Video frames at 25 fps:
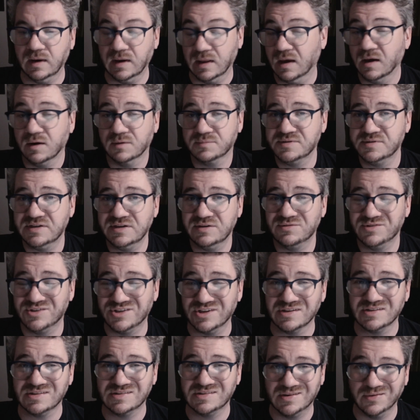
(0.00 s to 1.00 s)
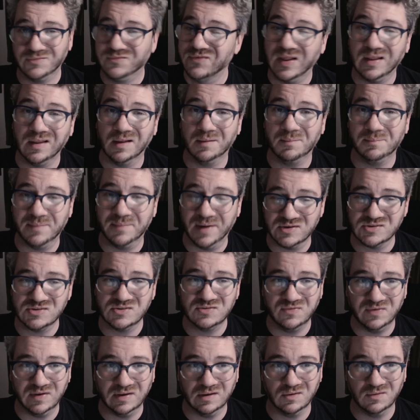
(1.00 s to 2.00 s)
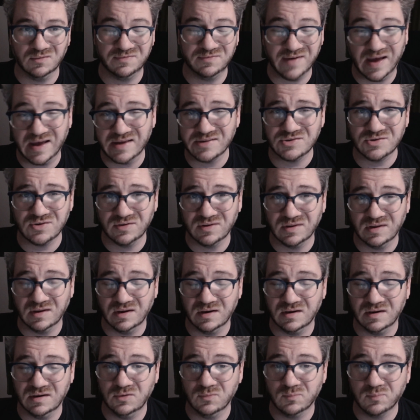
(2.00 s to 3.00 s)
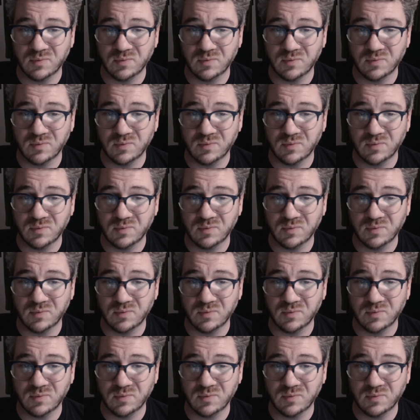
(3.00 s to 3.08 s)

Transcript: And it helps you just develop mouse feel faster than you